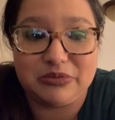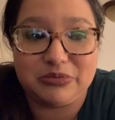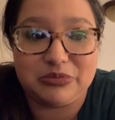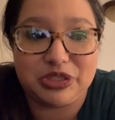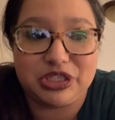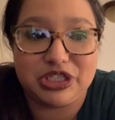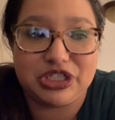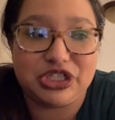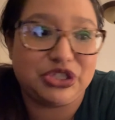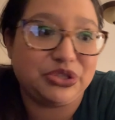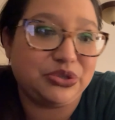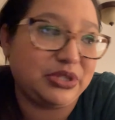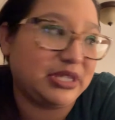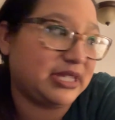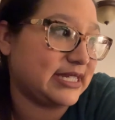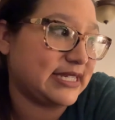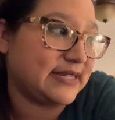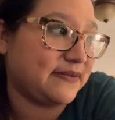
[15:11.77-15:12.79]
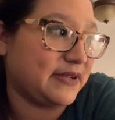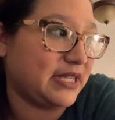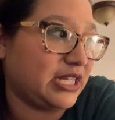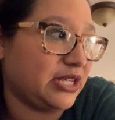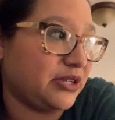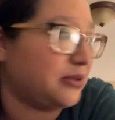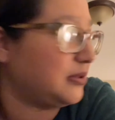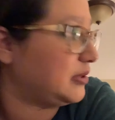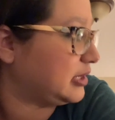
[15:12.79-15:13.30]
Just shoot this
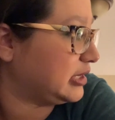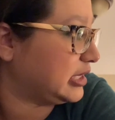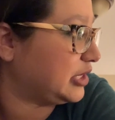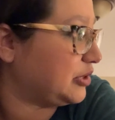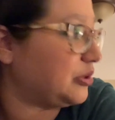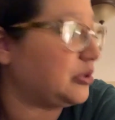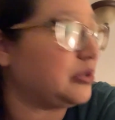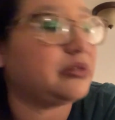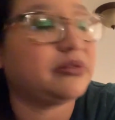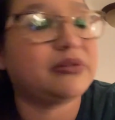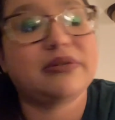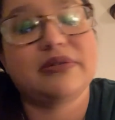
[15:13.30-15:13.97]
video, a little